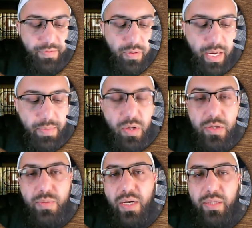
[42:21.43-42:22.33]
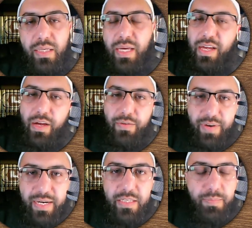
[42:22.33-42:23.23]
Okay, because we got
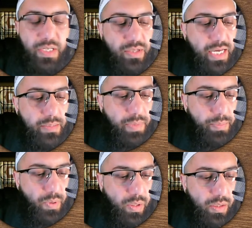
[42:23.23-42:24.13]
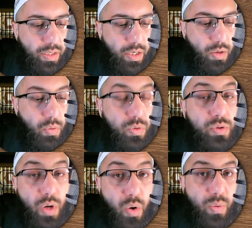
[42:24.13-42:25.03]
very specialized people who
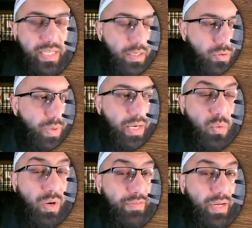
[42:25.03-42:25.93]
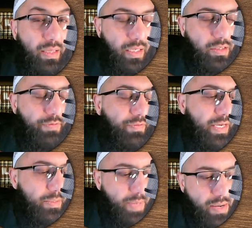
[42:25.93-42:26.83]
know what they're doing, who have a lot of
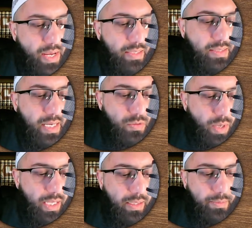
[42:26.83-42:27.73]
experience as well